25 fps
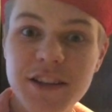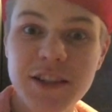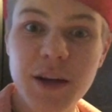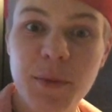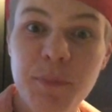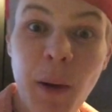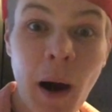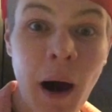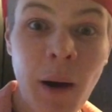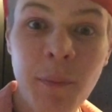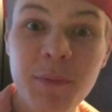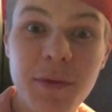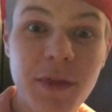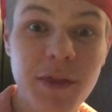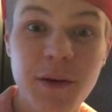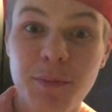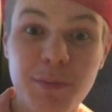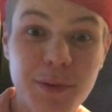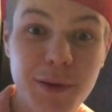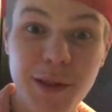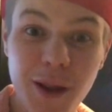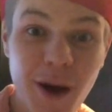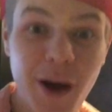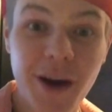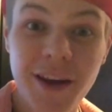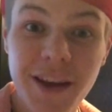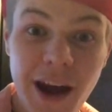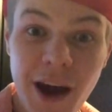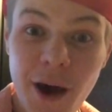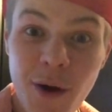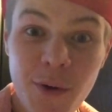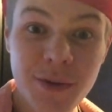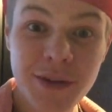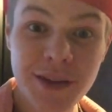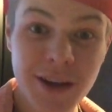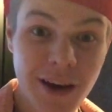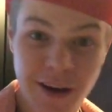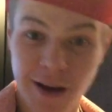to pump the blood
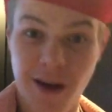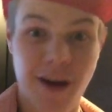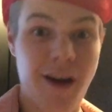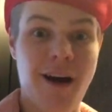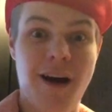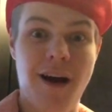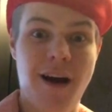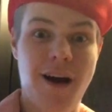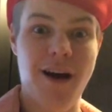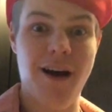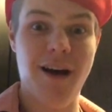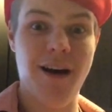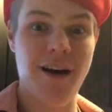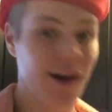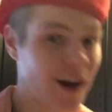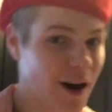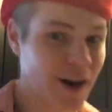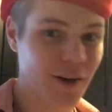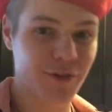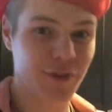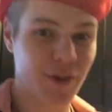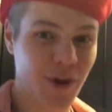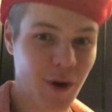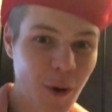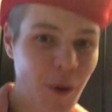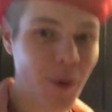out? Of